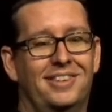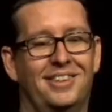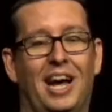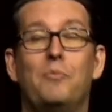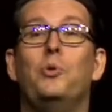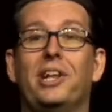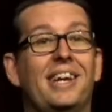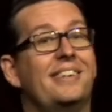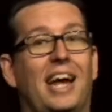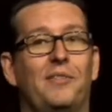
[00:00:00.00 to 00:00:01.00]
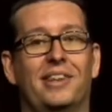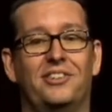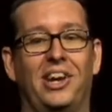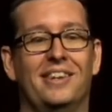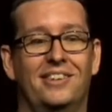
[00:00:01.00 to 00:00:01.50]
I'm really excited about this
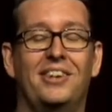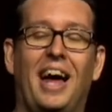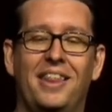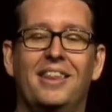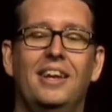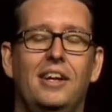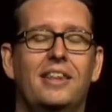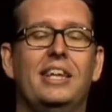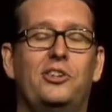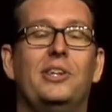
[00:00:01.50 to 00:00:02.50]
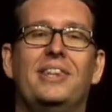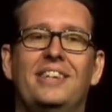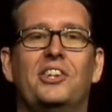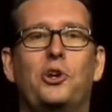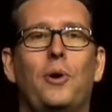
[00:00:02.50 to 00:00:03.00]
change. This
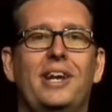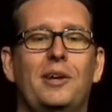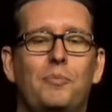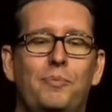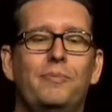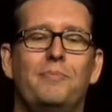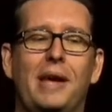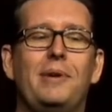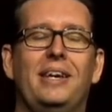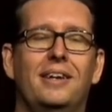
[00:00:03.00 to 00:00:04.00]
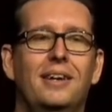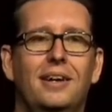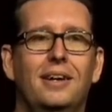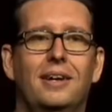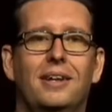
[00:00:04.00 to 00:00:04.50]
is going to maybe
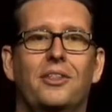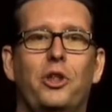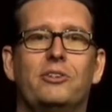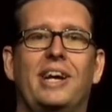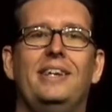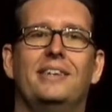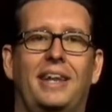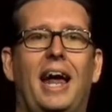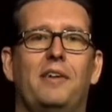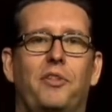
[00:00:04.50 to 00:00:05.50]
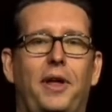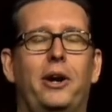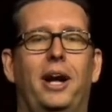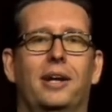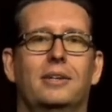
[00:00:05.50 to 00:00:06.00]
those ideas that I have with
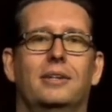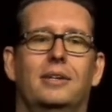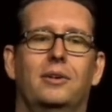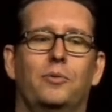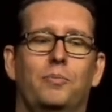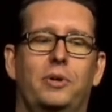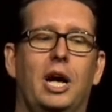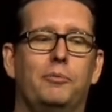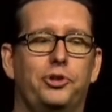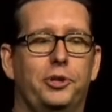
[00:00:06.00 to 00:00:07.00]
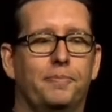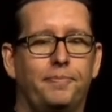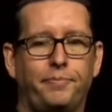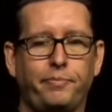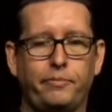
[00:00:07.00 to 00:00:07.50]
Thera come true.
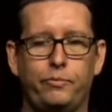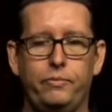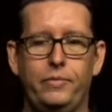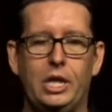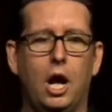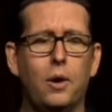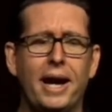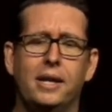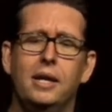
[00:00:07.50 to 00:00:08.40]
All right,